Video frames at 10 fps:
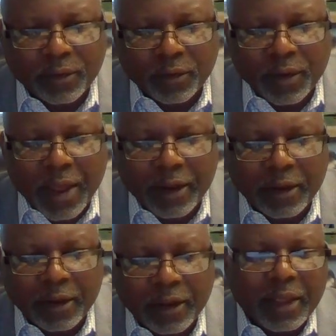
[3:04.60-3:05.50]
you're not
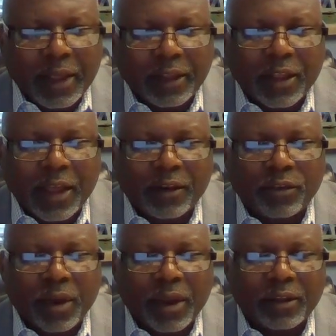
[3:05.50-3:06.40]
at that
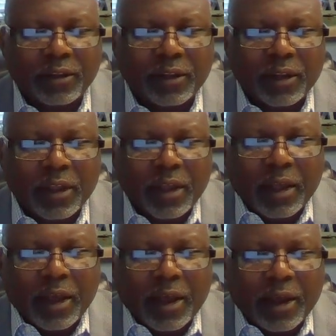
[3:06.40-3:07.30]
address
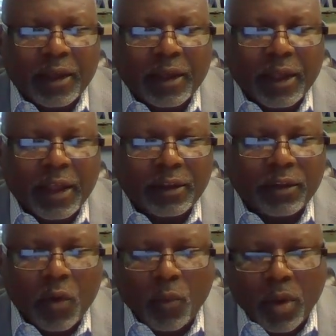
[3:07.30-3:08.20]
and
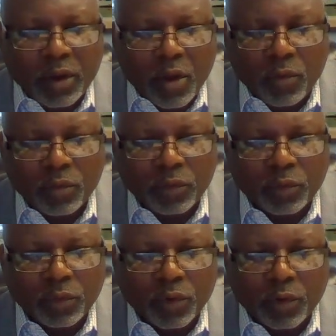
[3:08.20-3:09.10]
no one
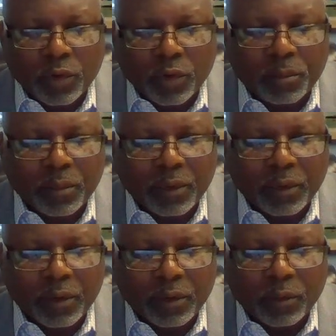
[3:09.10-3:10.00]
knows your
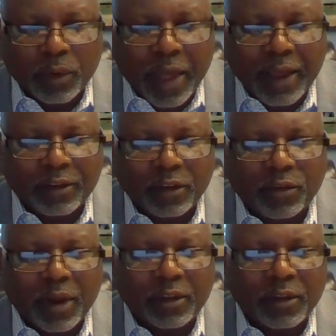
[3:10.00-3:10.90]
last
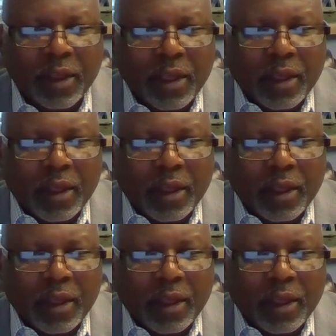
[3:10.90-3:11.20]
address,